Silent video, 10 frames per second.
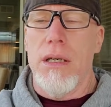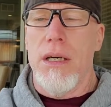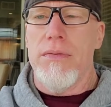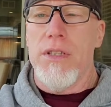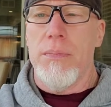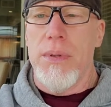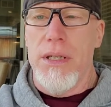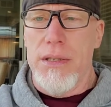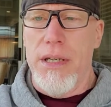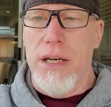
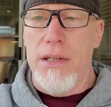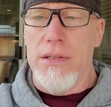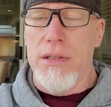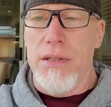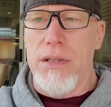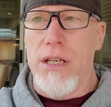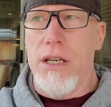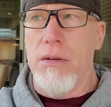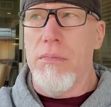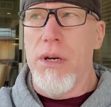FTP test is
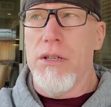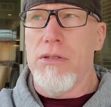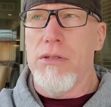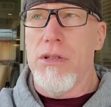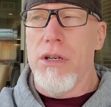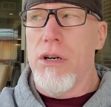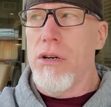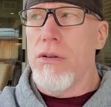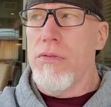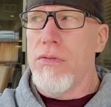a measure
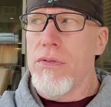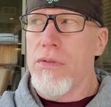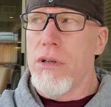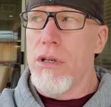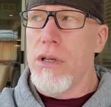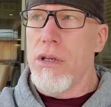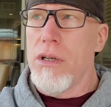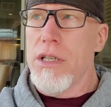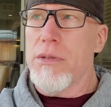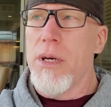of,
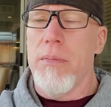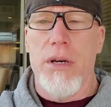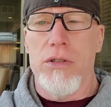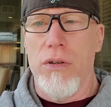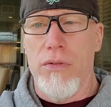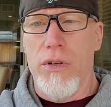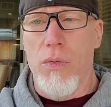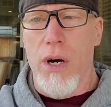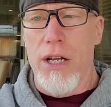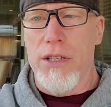estimated measure of your
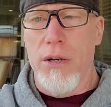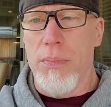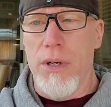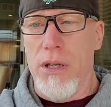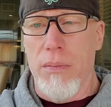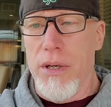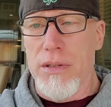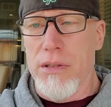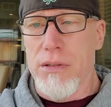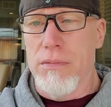wattage output on the
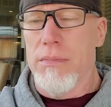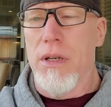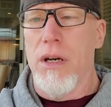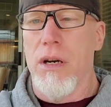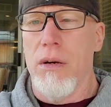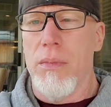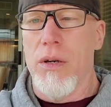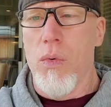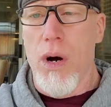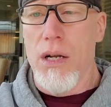bicycle. How many
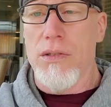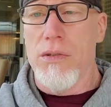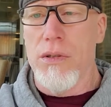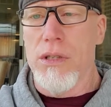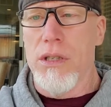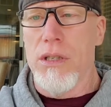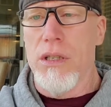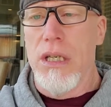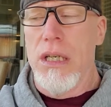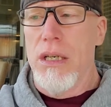watts you can
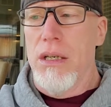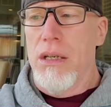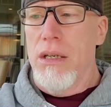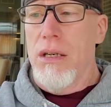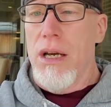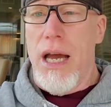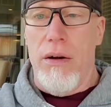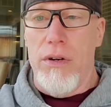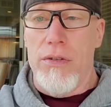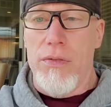
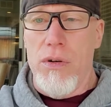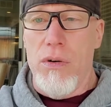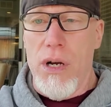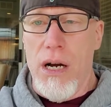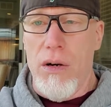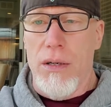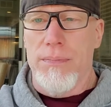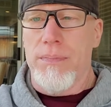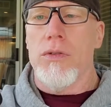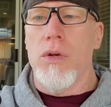average for a whole hour.
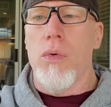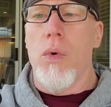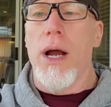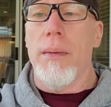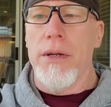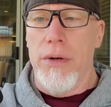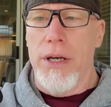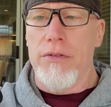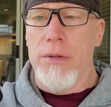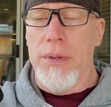So why am I doing
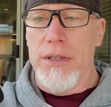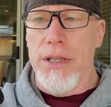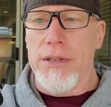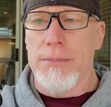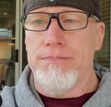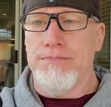an FTP test?